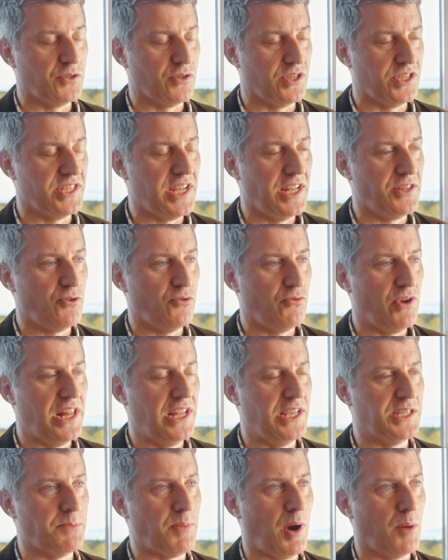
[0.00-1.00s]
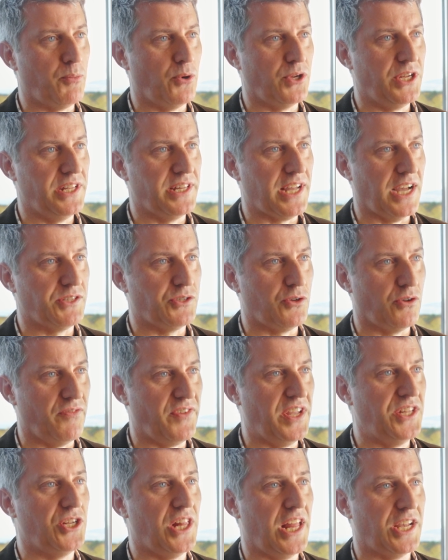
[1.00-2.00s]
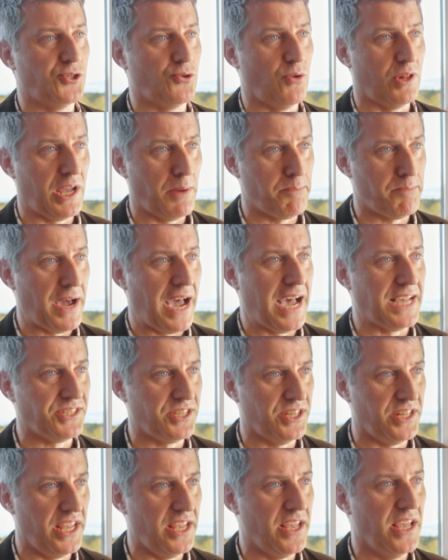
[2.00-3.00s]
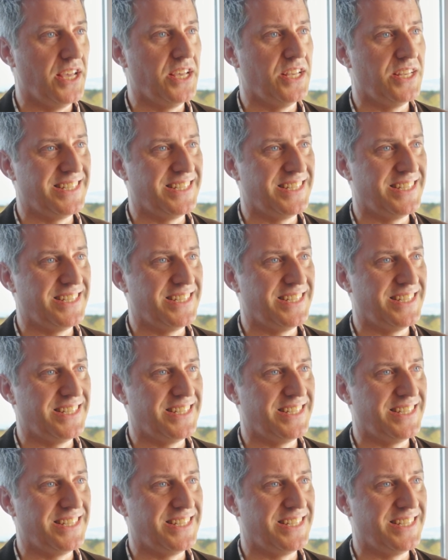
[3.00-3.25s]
the centre really is about putting that sort of intellectual capacity,